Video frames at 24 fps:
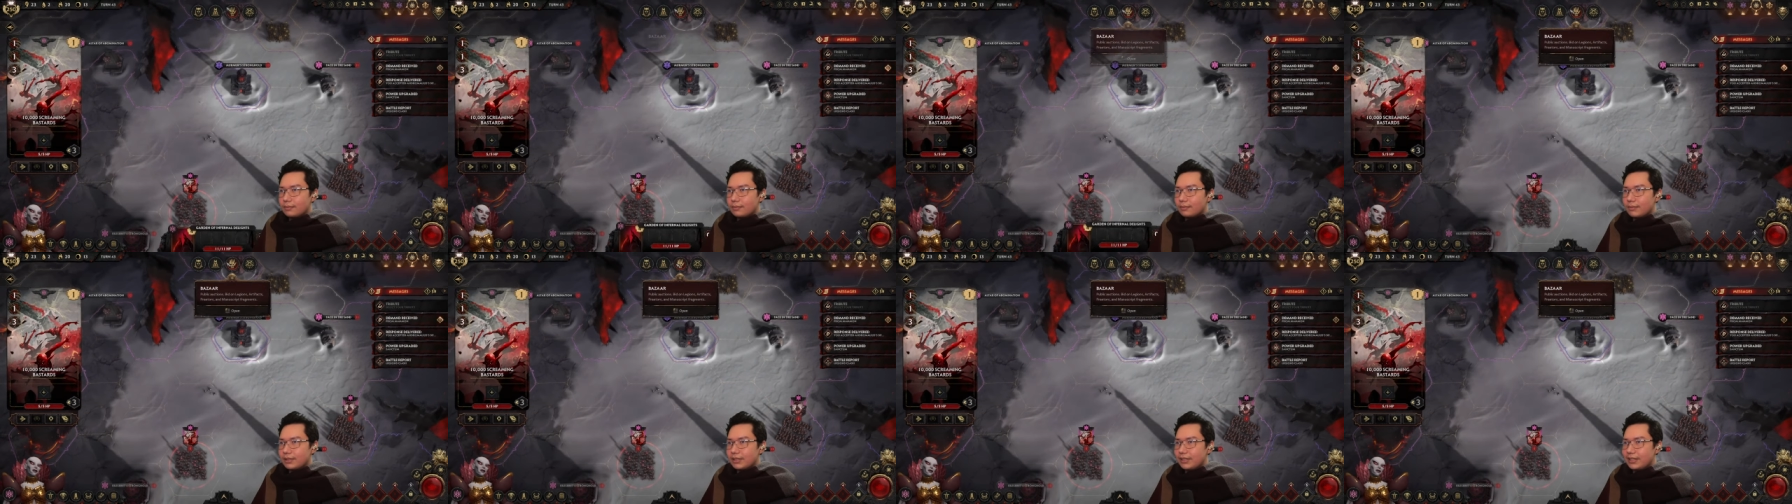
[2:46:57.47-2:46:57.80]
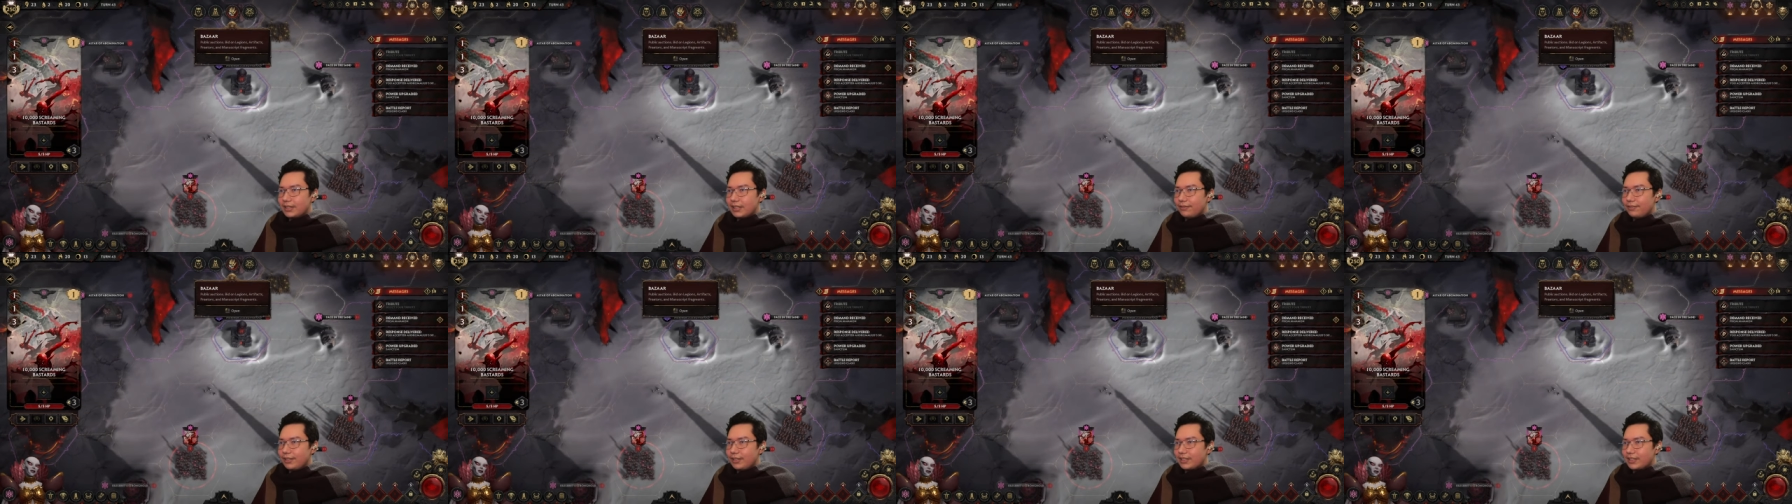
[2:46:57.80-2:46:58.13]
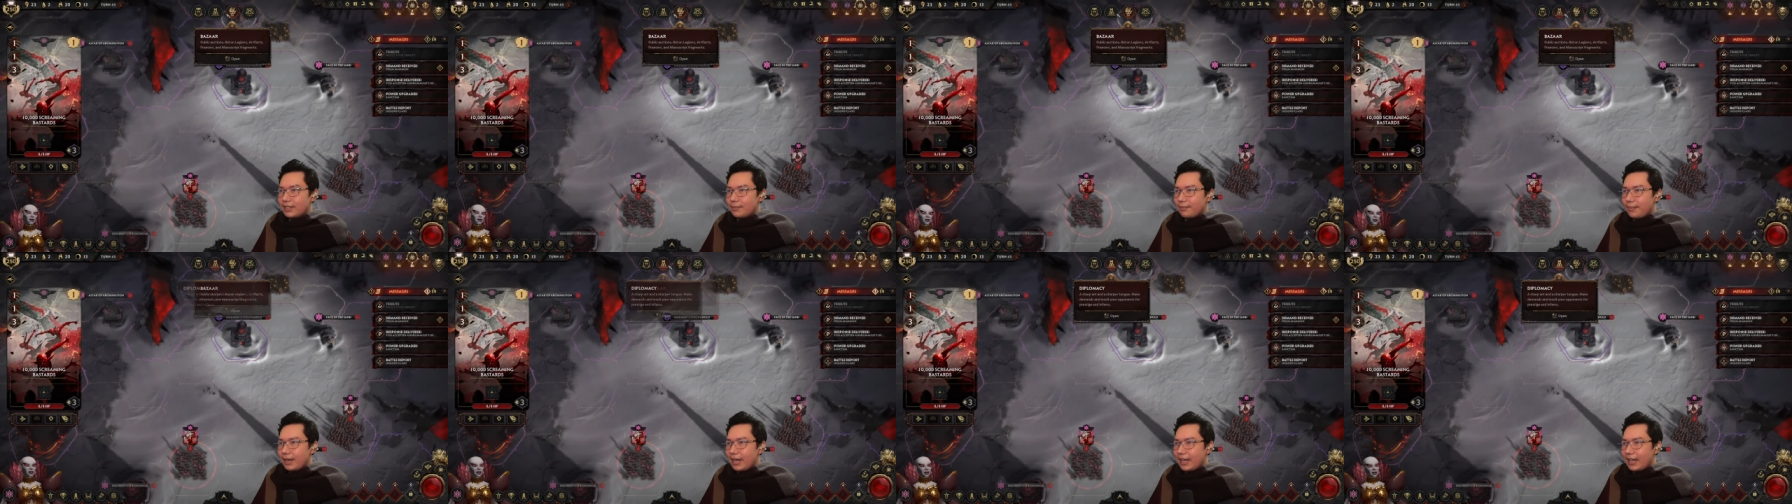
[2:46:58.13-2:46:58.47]
receiving
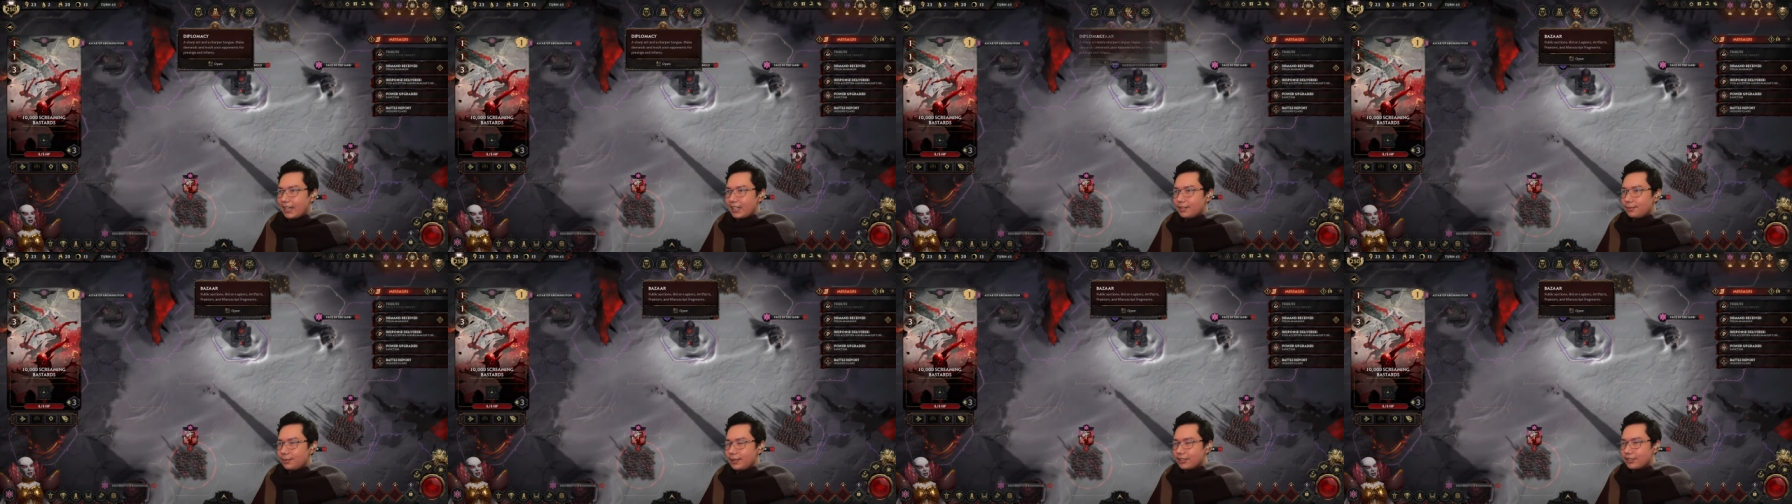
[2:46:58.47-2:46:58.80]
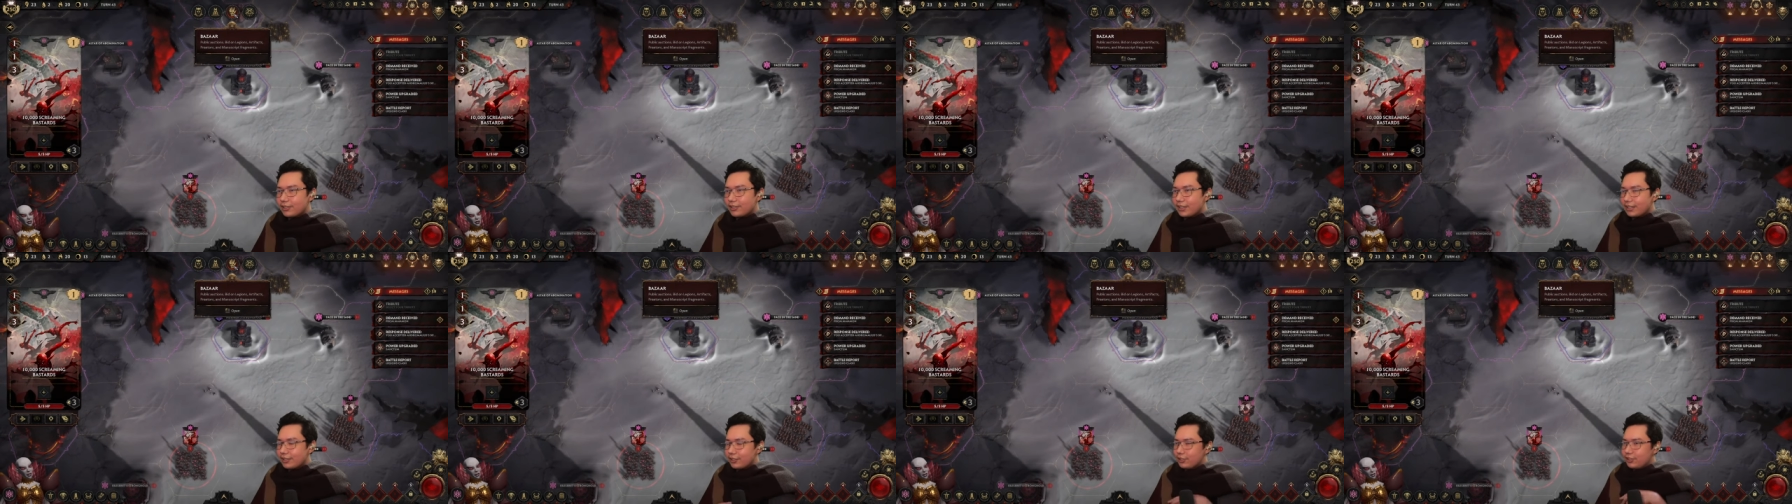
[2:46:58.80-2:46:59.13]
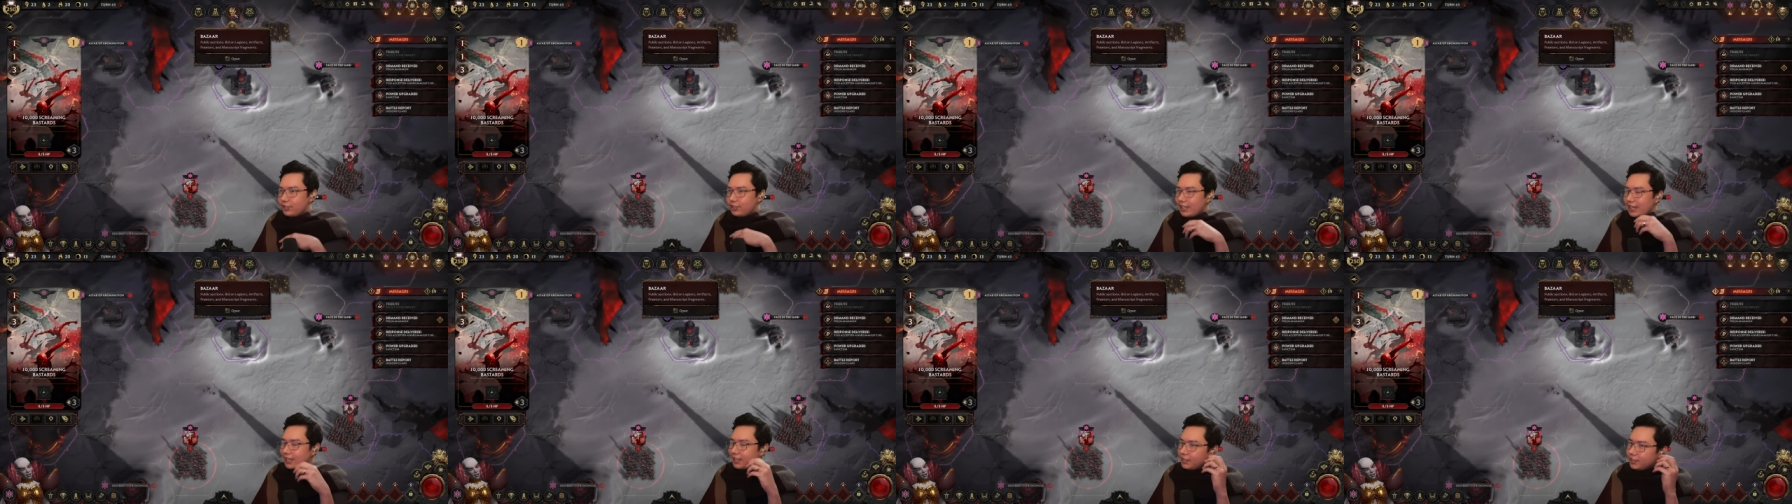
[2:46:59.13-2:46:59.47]
demands because they could
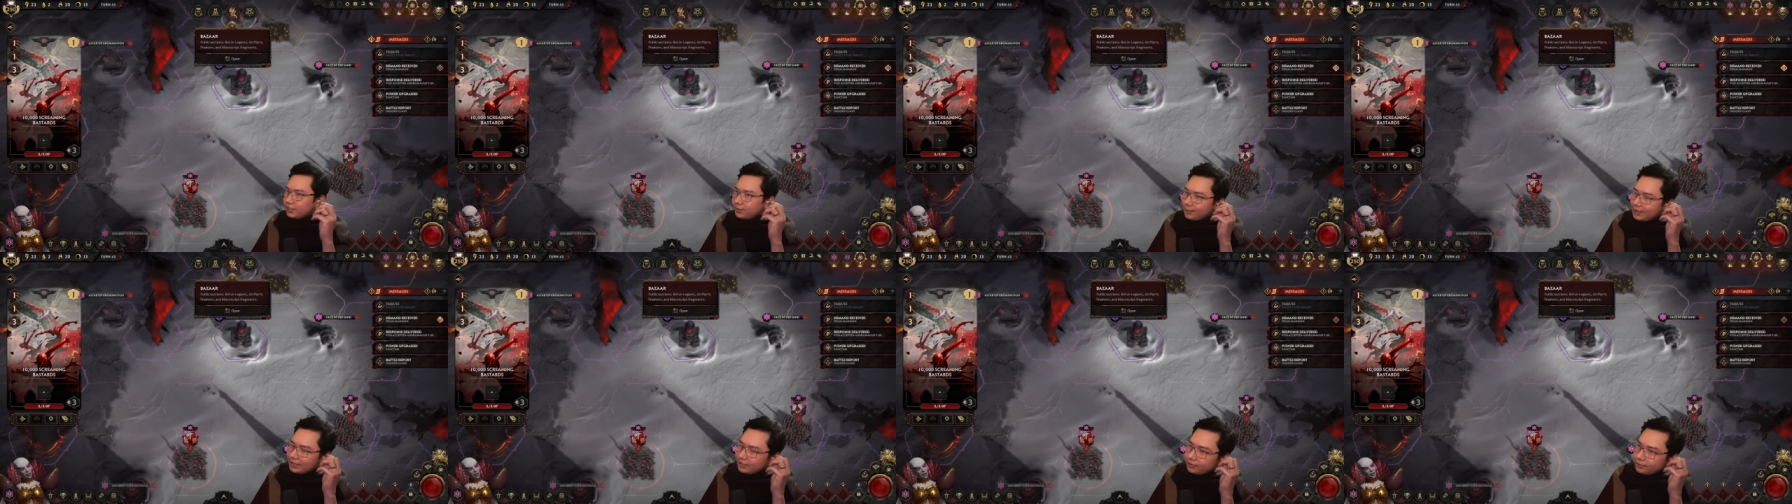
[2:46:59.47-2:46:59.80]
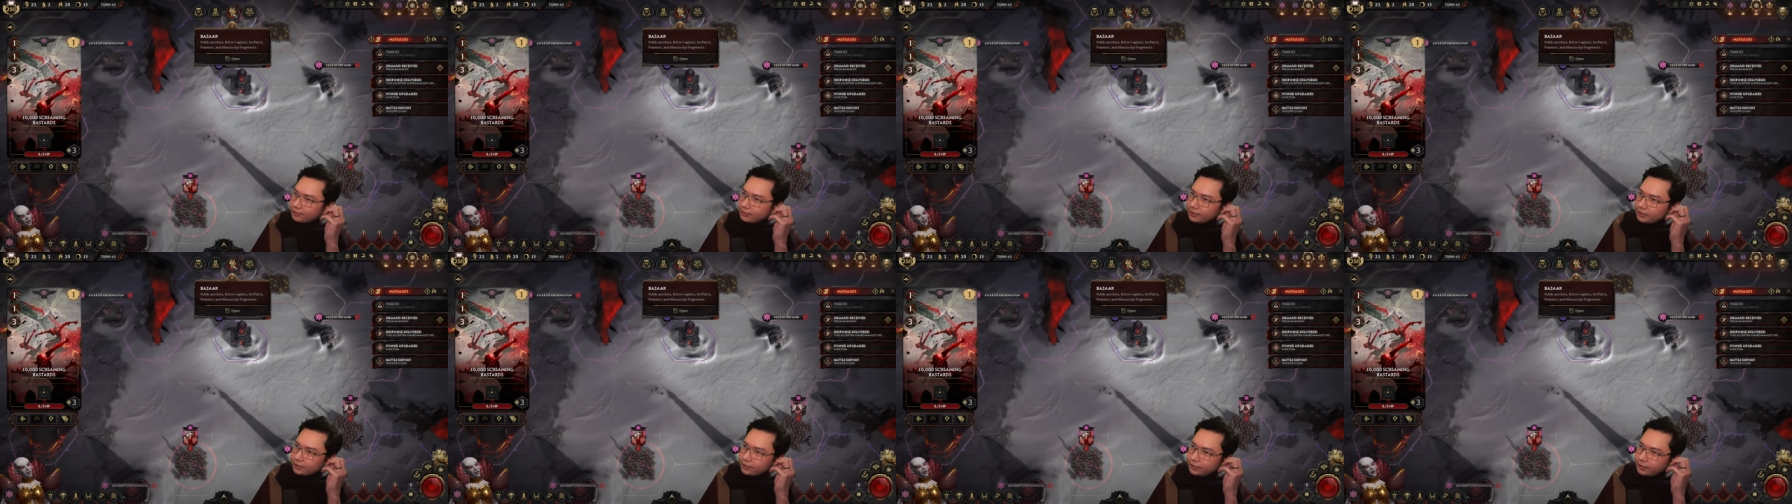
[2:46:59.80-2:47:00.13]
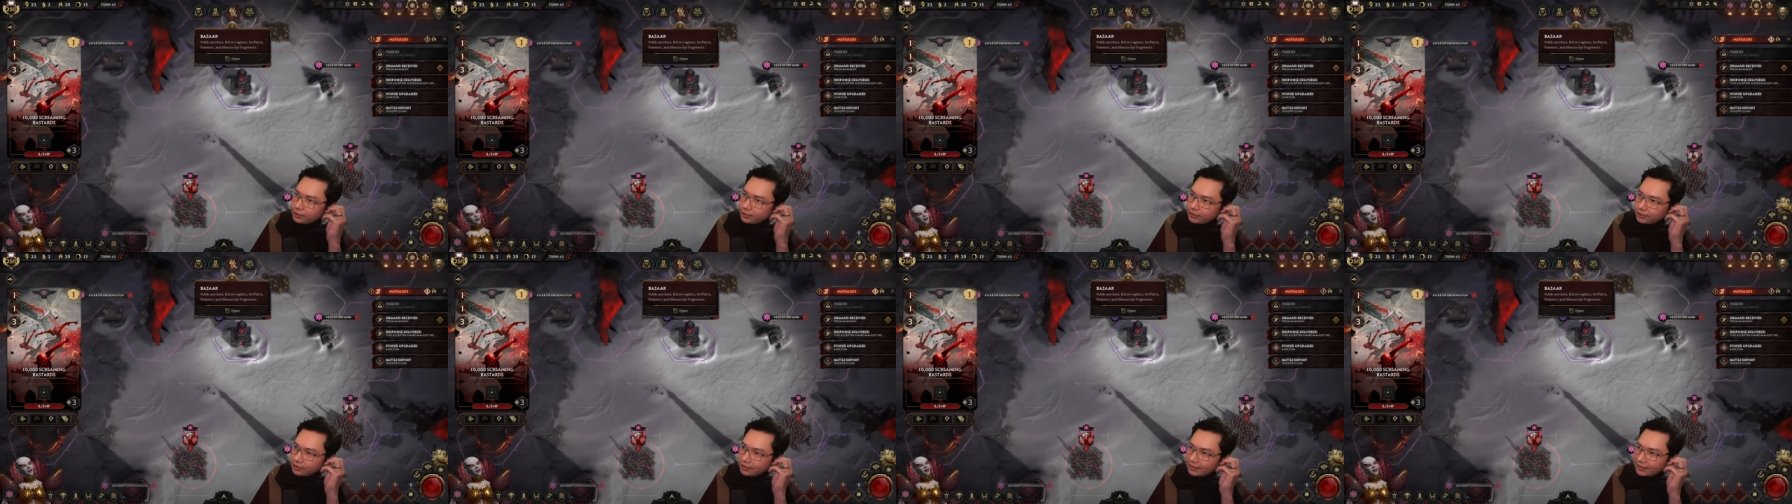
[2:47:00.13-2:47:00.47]
challenge me to a
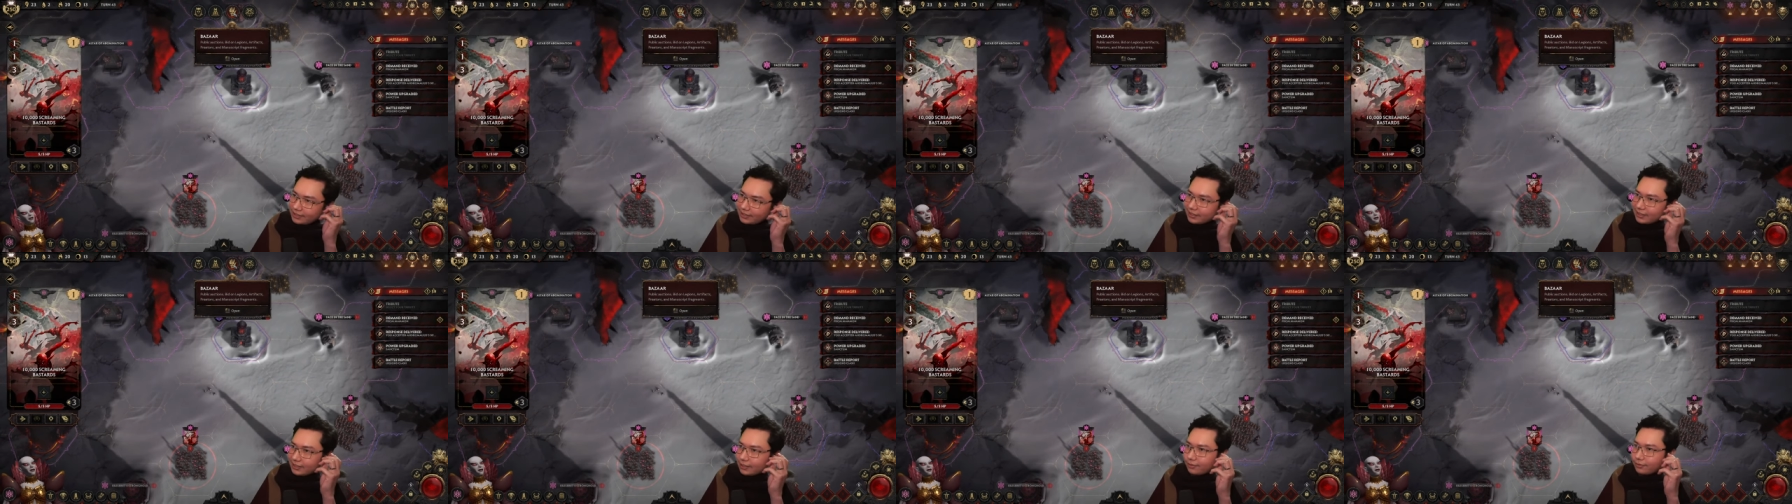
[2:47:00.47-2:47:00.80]
duel instead